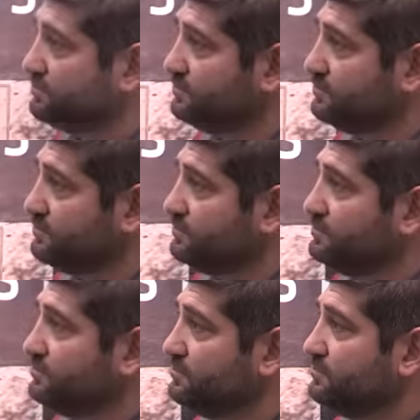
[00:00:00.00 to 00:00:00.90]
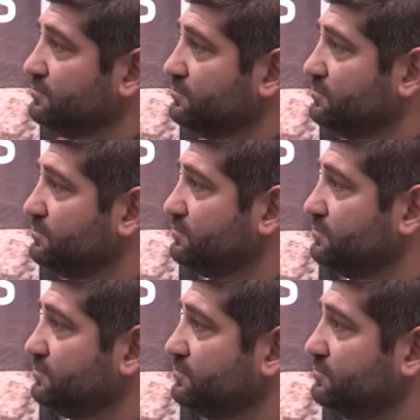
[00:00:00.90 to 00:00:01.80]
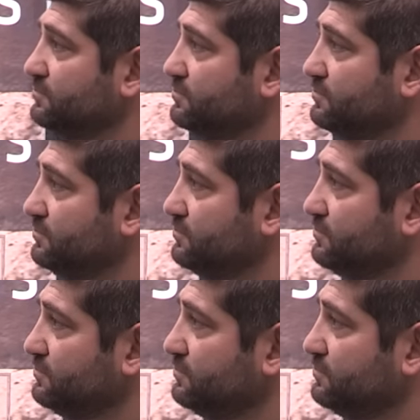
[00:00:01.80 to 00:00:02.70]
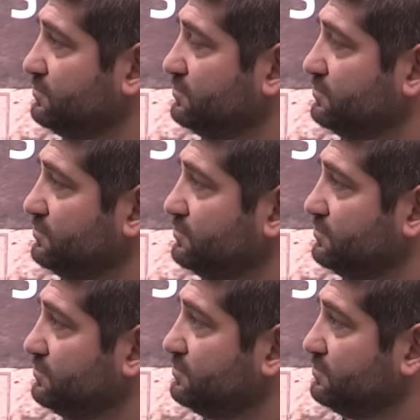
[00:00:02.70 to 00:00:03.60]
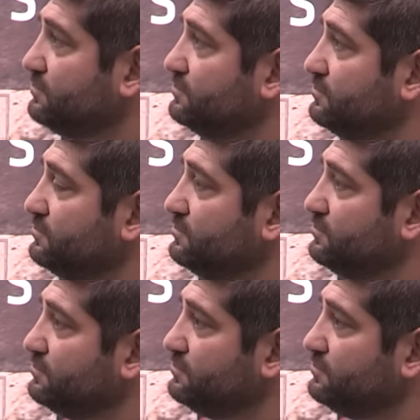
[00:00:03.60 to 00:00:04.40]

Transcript: No words are spoken by the person on screen.